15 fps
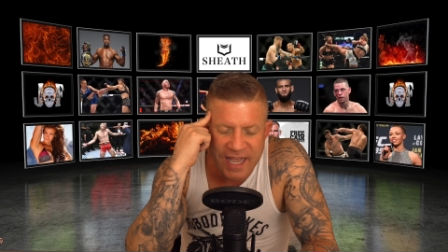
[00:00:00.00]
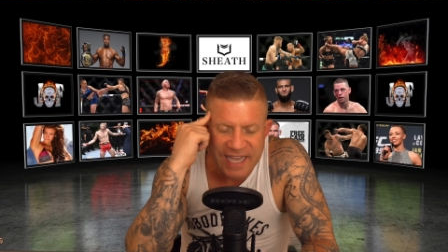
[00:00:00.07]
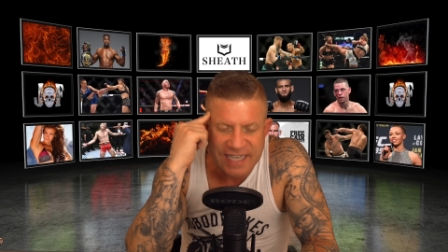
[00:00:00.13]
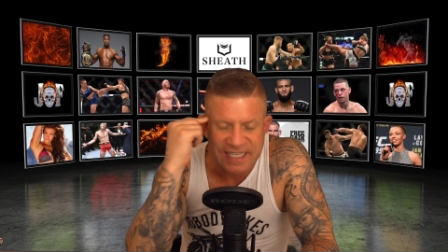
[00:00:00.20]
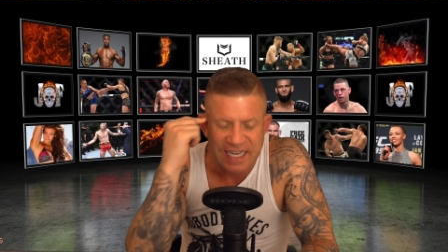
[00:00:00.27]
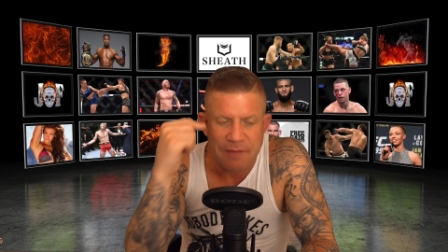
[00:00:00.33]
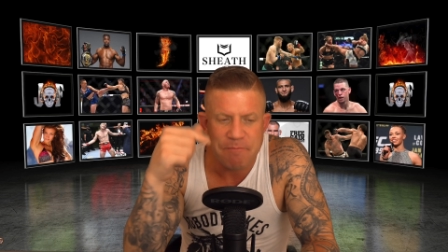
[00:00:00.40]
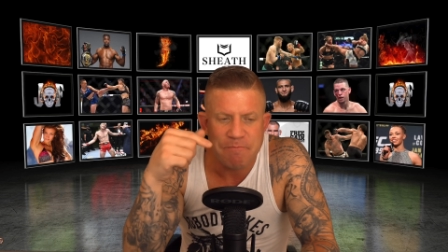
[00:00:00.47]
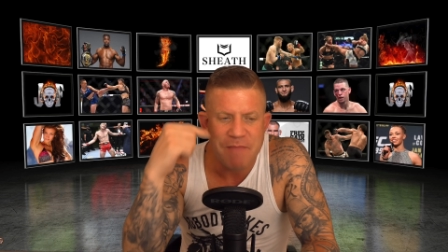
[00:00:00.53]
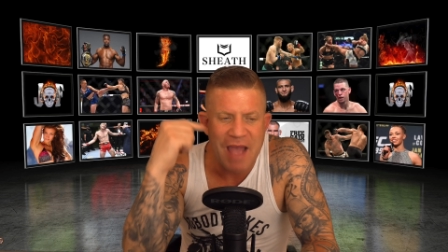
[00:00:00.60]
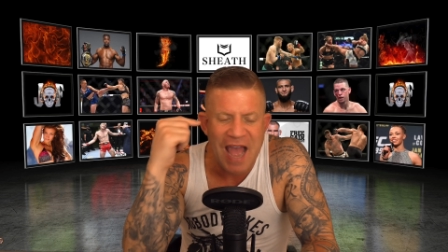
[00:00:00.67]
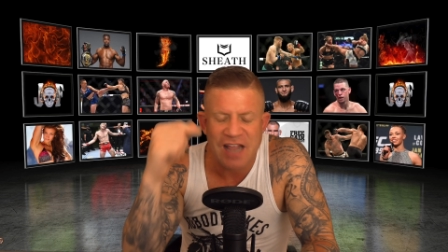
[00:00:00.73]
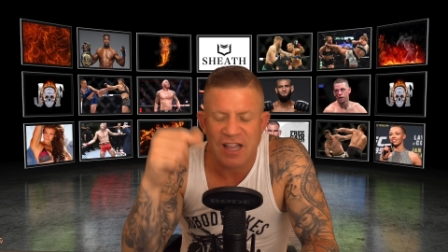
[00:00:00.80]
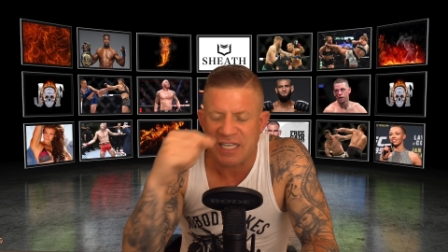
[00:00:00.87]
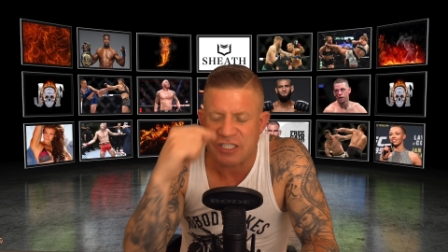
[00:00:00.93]
he's like, a
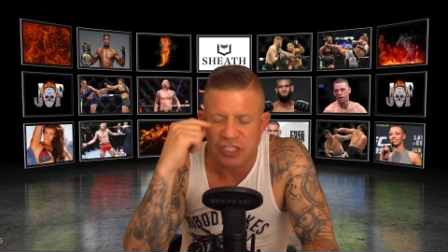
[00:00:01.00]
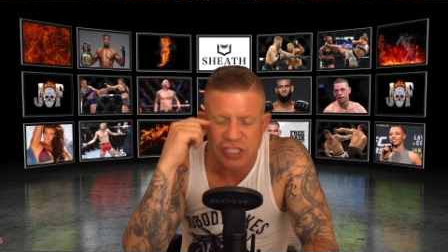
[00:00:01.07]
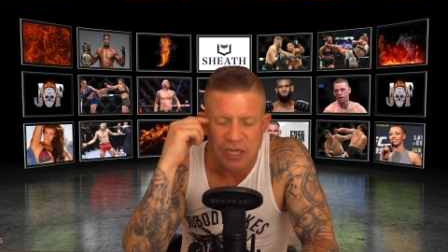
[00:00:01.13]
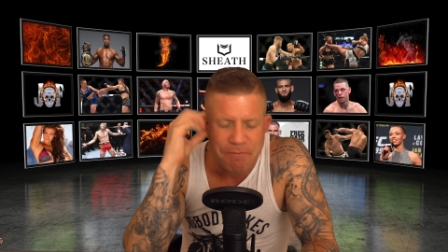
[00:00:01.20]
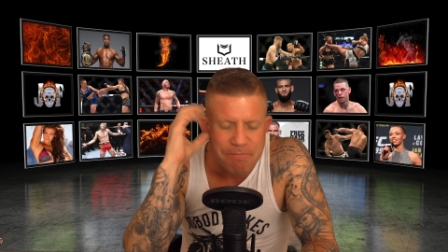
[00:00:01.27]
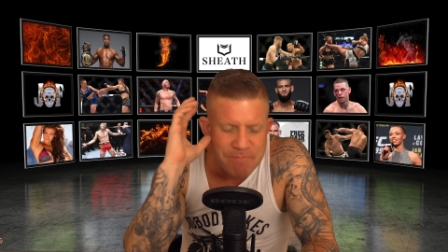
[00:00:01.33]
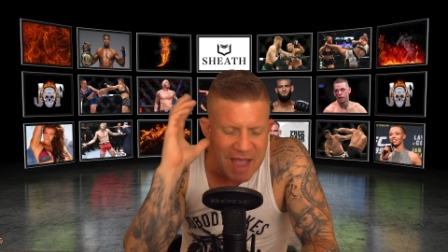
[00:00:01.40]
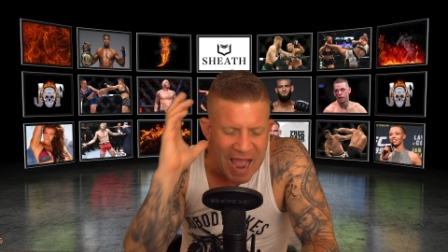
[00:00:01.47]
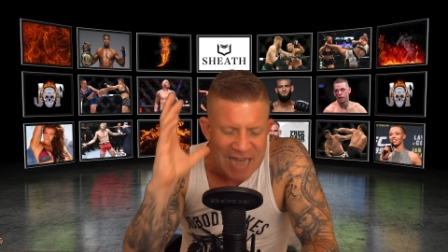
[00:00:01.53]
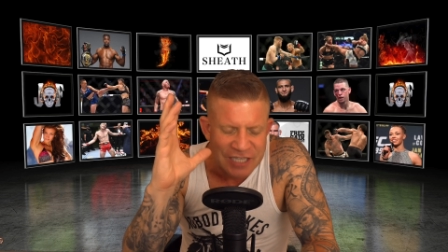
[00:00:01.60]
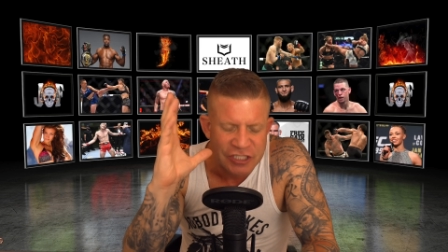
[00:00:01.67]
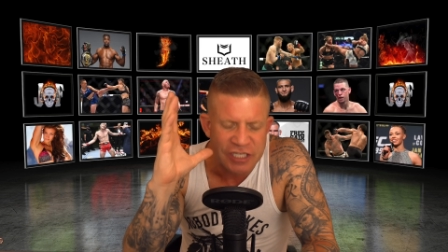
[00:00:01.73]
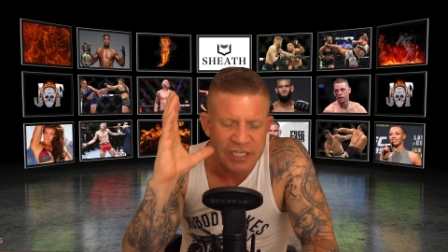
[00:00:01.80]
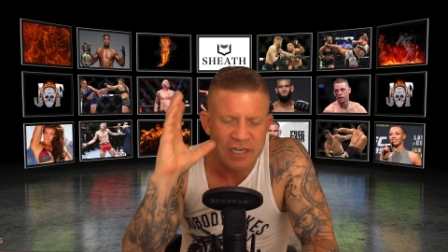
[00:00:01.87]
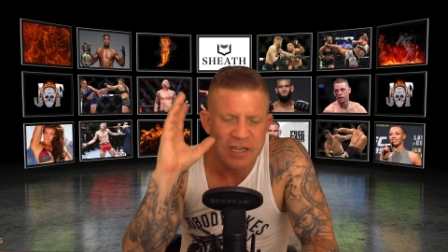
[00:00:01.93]
mat like just
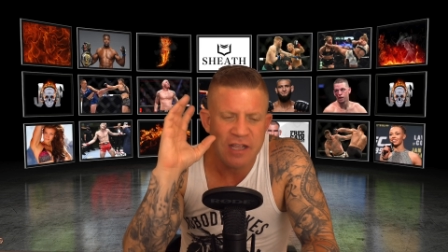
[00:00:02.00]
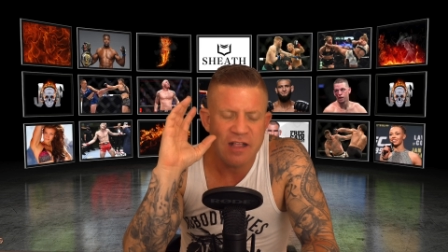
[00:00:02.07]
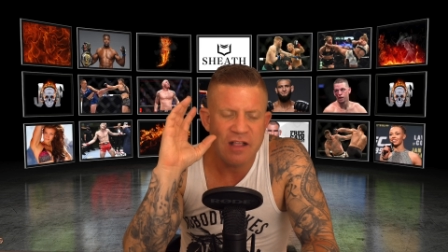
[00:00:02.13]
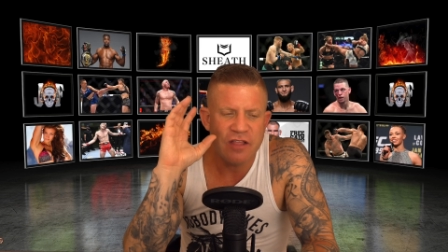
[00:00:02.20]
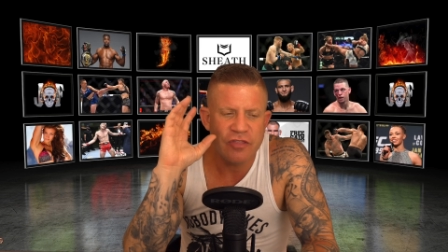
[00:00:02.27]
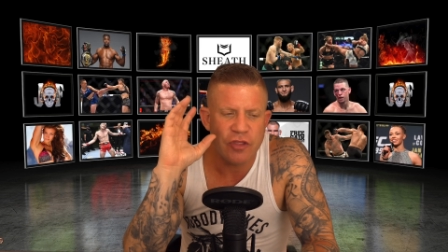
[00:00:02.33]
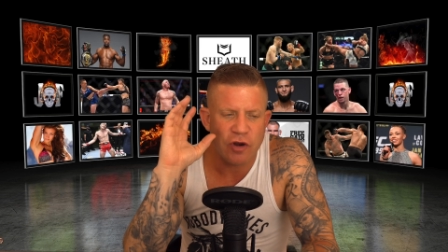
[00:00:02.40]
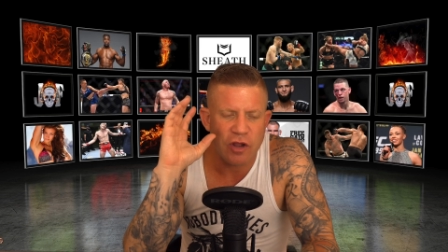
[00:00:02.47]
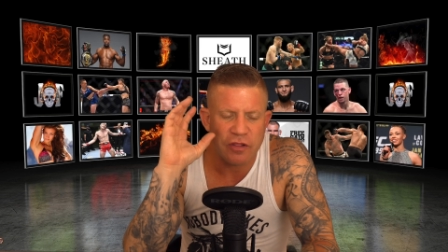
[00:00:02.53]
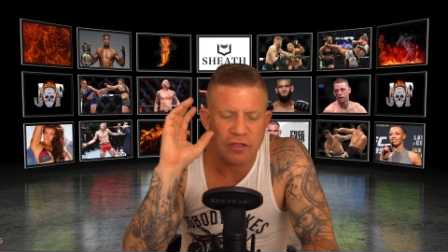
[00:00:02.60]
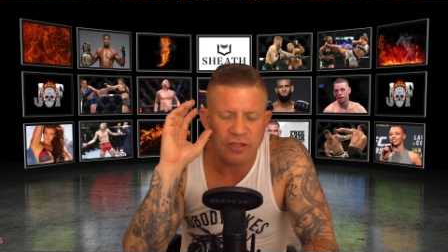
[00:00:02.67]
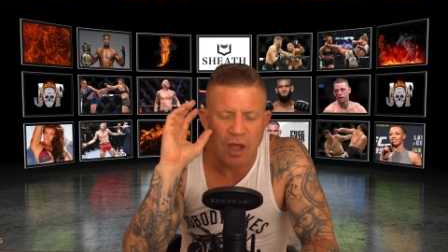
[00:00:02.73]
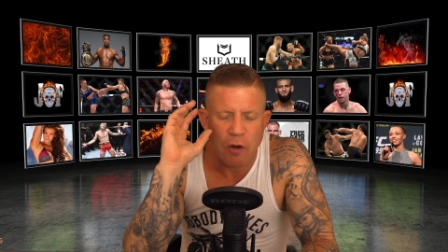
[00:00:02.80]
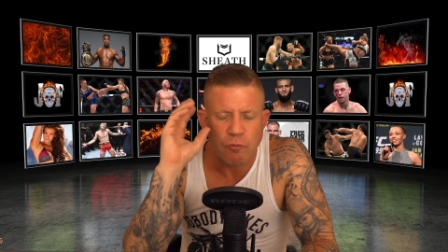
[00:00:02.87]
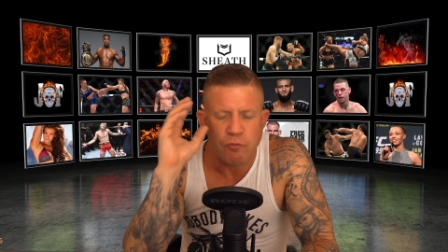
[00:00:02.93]
imagine the
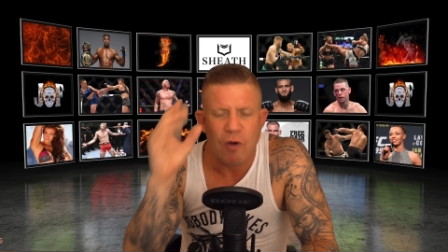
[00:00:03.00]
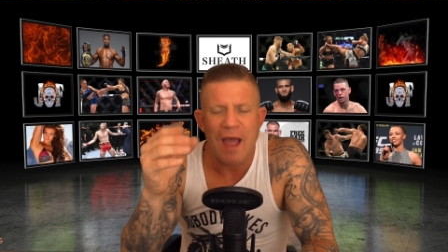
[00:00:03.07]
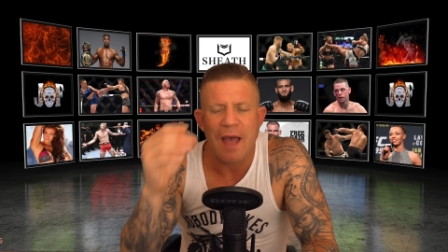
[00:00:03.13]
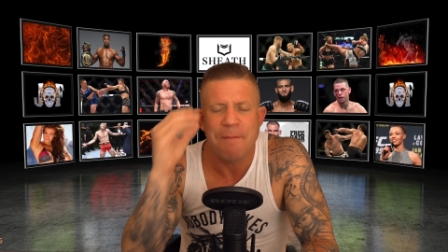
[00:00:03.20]
uh,